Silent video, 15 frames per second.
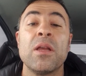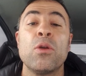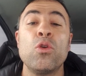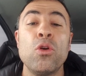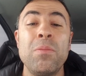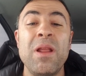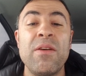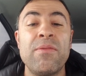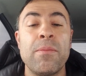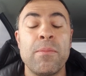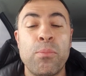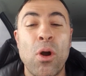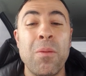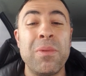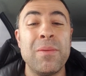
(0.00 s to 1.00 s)
Rublev
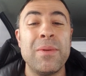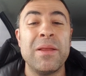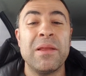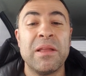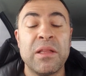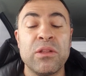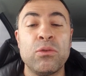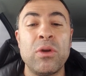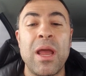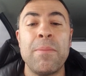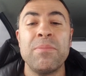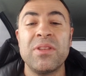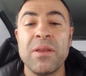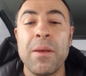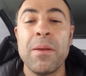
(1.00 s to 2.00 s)
probably
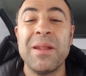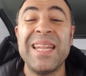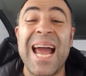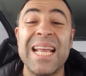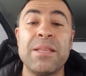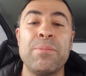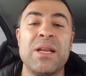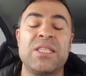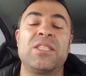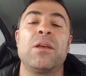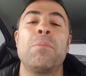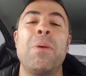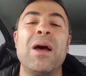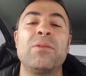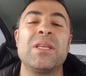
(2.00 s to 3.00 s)
dreamt nightmares
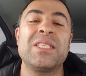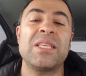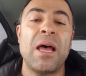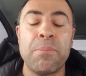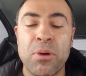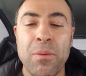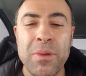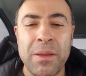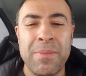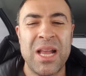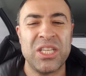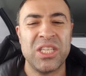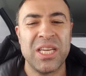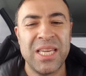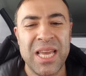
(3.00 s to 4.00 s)
about his upcoming
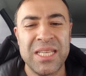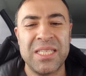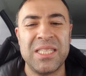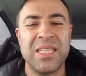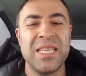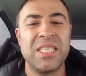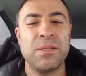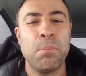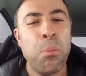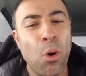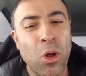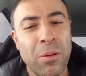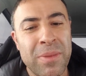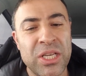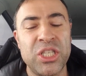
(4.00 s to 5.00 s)
match against this
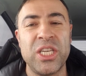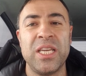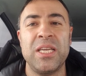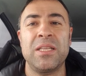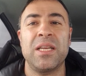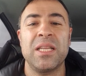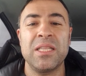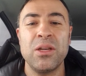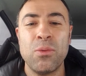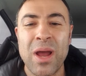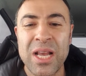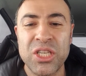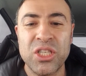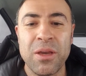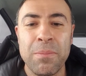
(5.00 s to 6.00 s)
ball machine, the
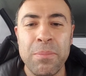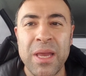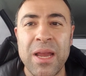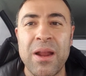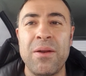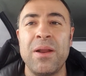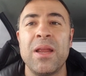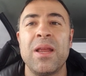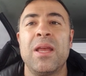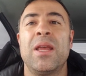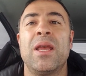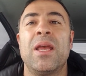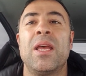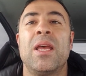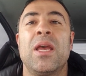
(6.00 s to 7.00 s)
Russian bear.
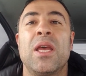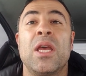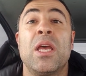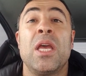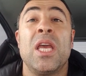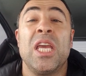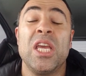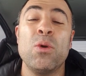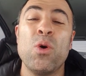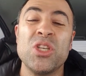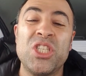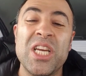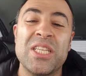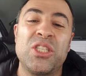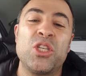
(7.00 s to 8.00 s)
he
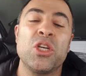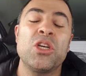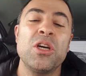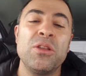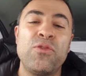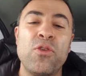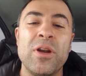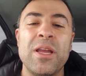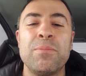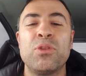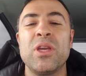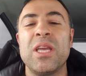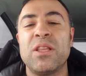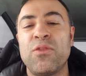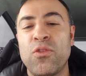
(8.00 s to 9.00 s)
was just too good for him
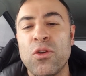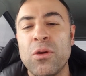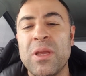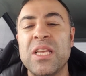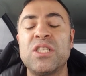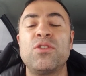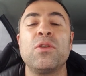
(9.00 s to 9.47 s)
to hit through.